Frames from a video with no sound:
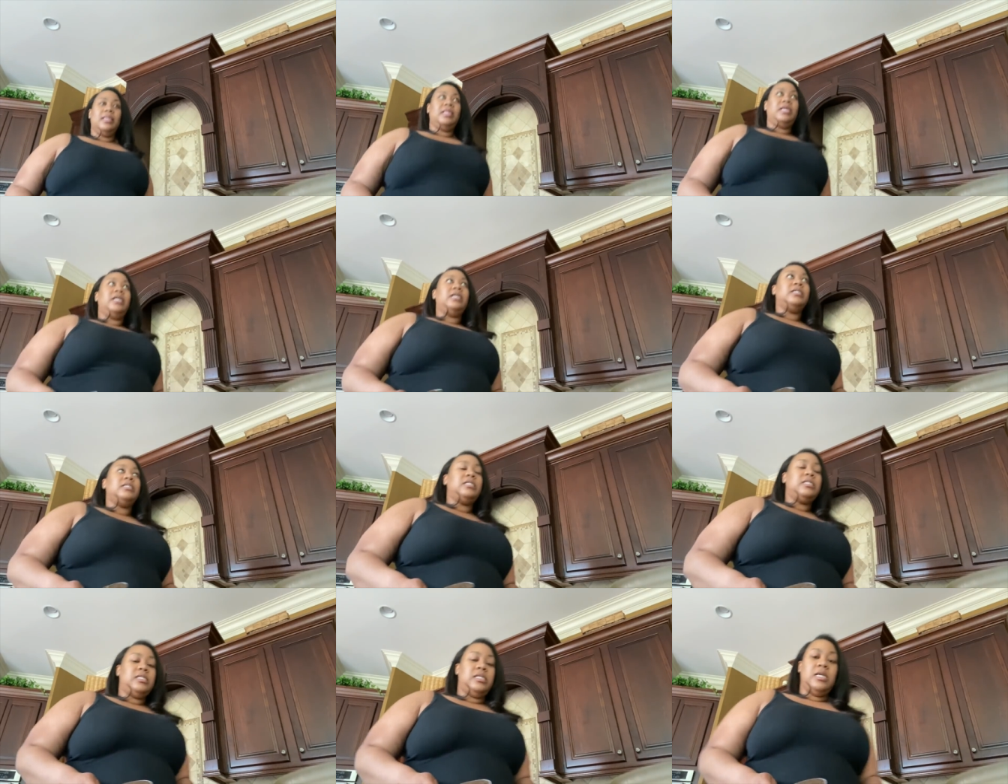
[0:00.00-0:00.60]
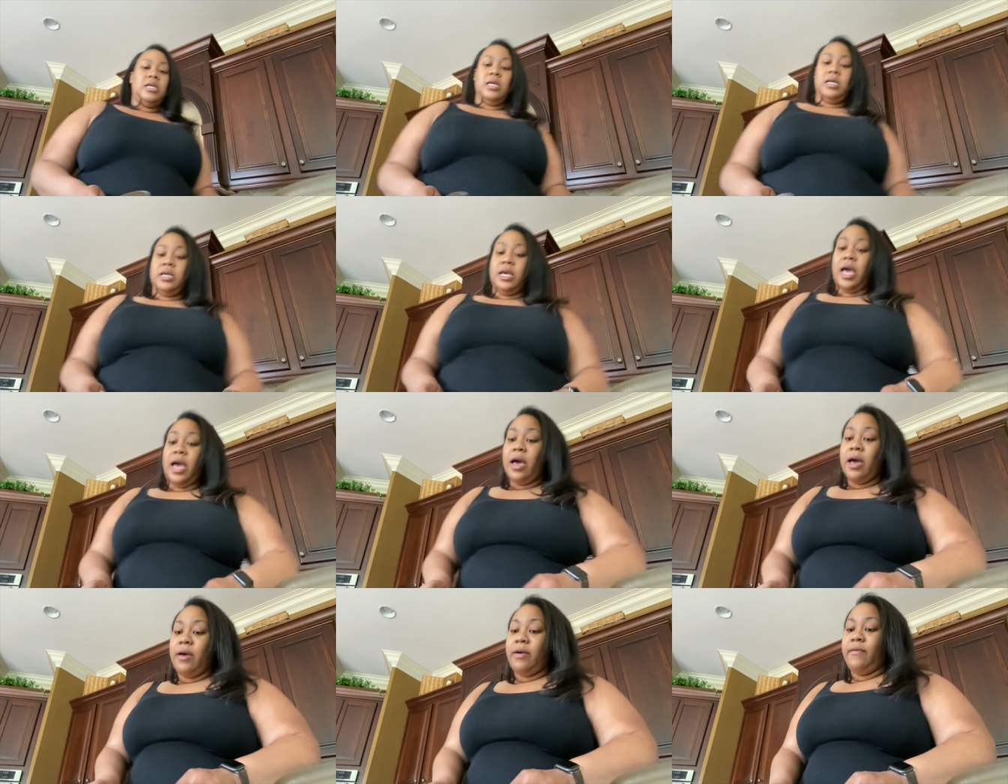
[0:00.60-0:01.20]
least,
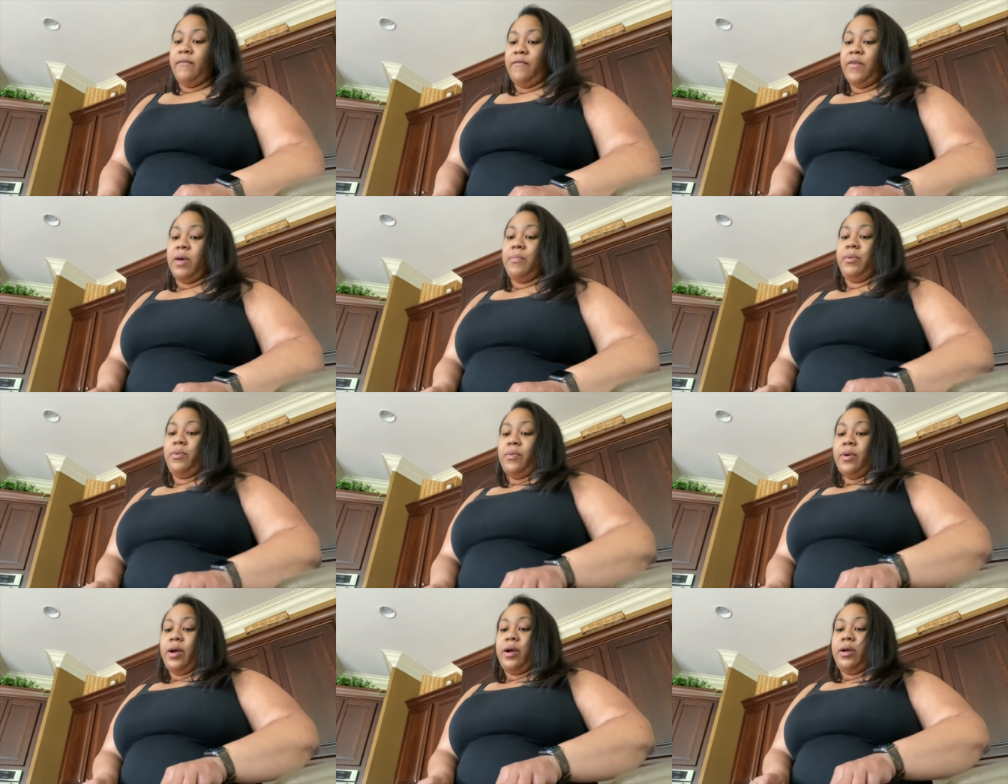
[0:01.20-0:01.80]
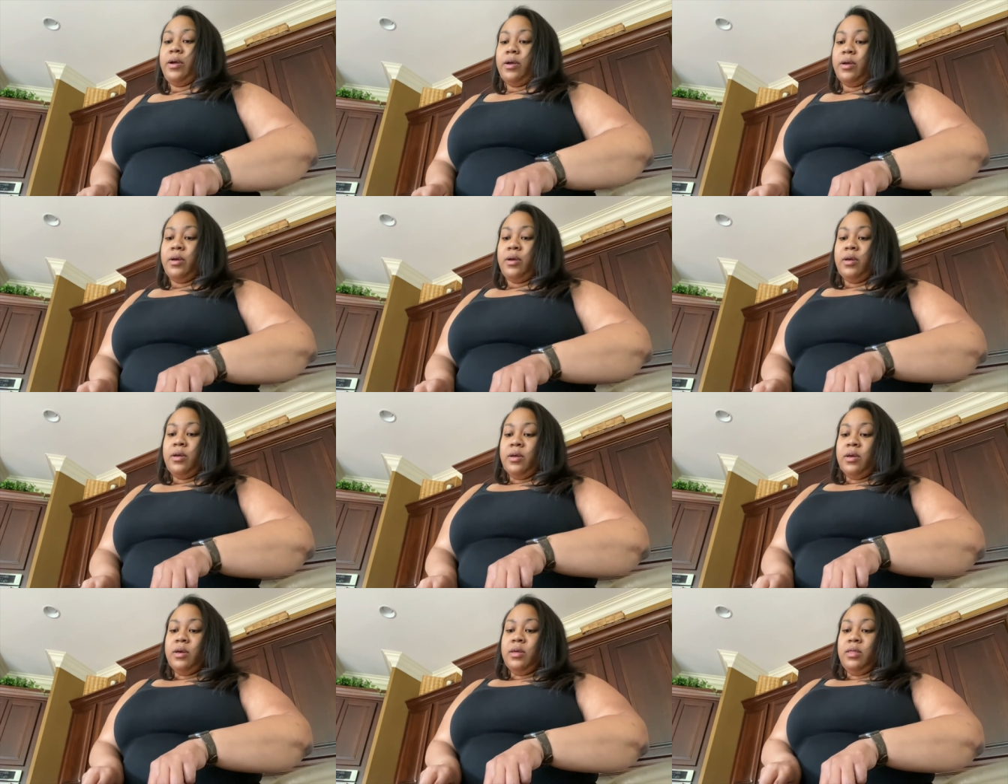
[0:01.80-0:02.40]
yeah, February.
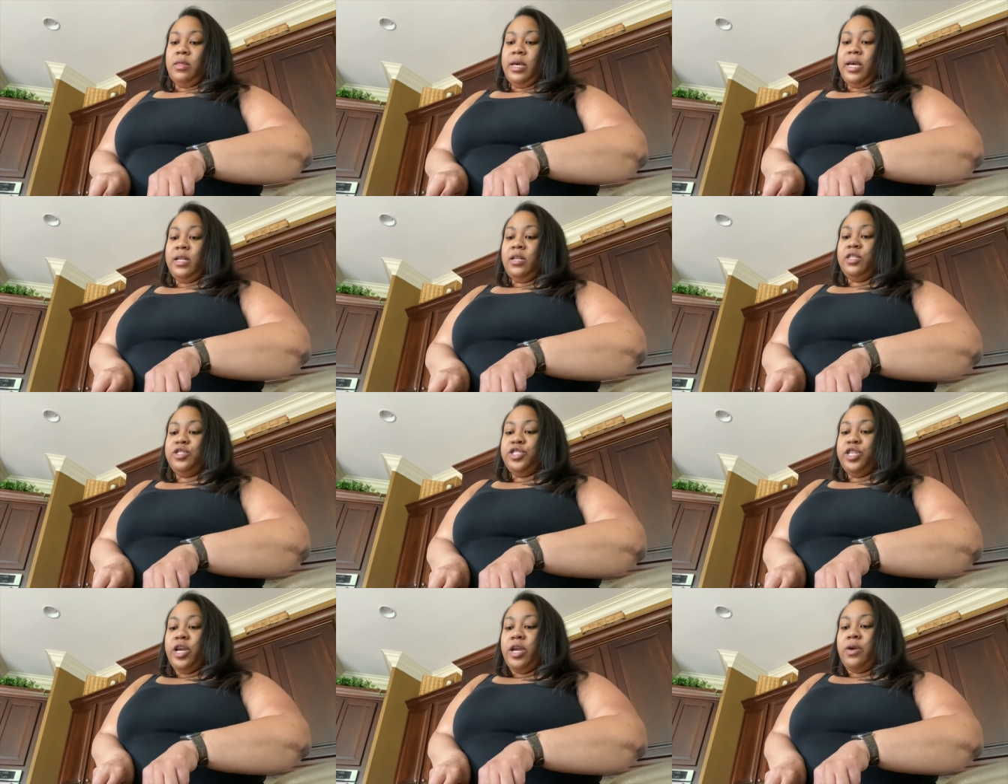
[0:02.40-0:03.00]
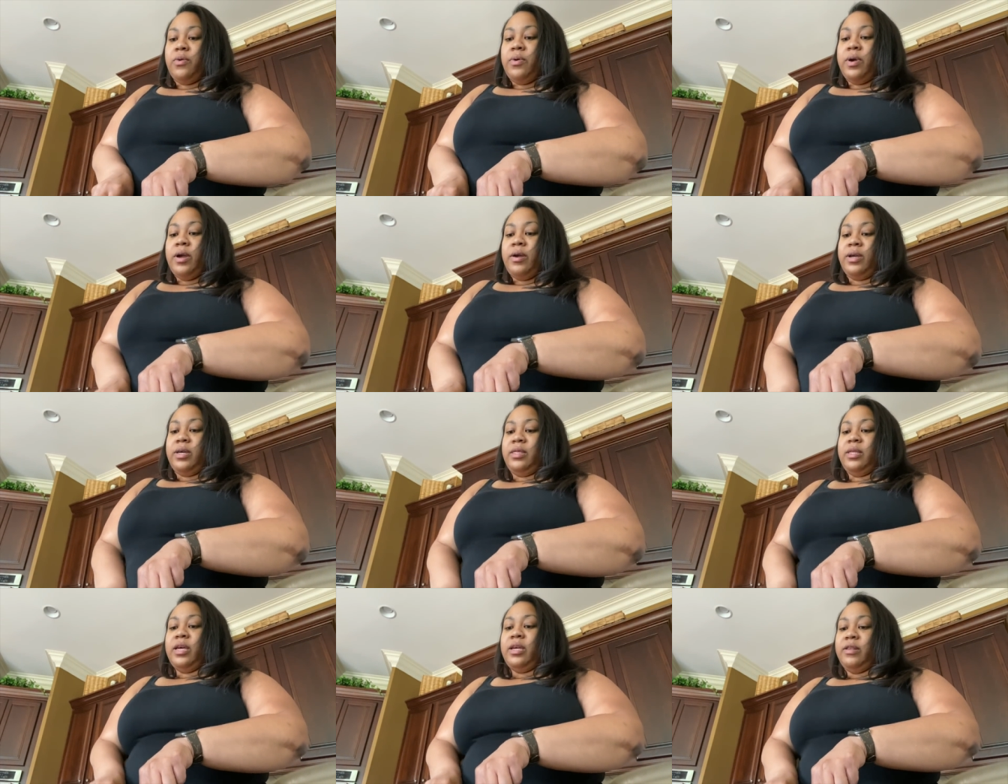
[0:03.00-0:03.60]
The end of January
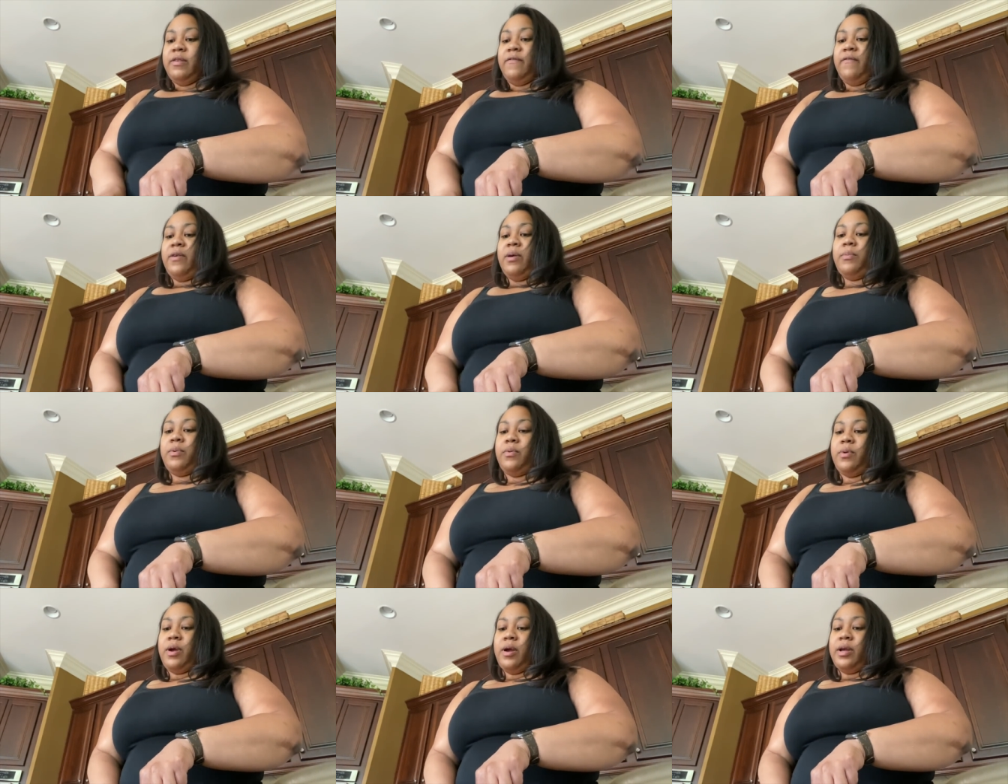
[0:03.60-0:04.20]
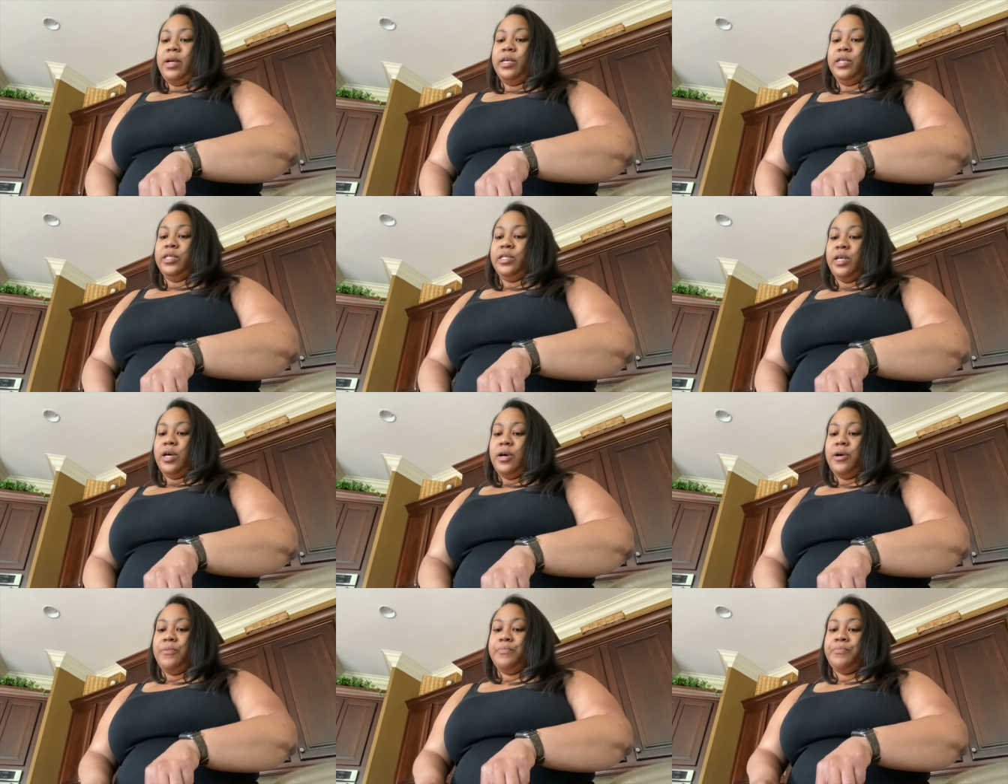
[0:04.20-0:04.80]
and the end of February.
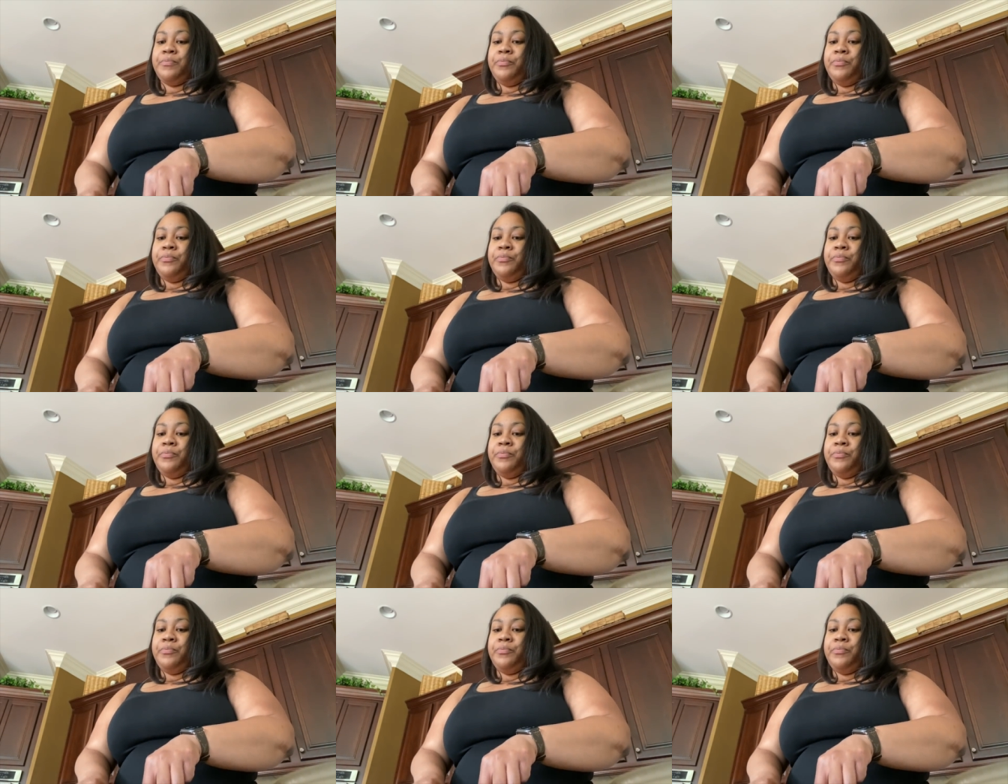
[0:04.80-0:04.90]
So,